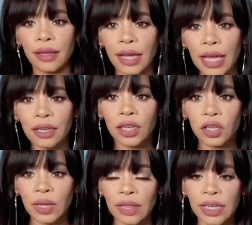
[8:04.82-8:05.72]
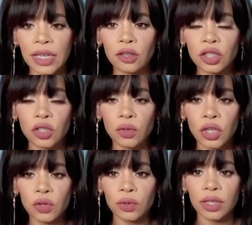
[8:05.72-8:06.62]
I think it looks so
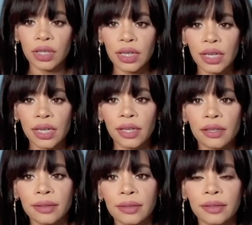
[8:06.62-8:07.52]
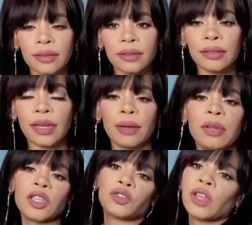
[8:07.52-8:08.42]
cute. I'm not
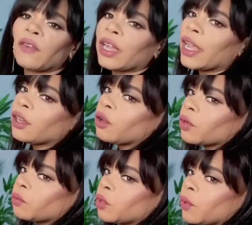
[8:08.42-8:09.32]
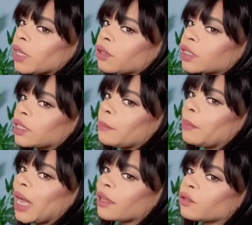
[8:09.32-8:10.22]
sure if I like the way it looks in the
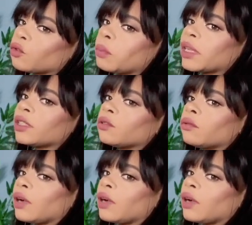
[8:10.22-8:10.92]
back though, but you know,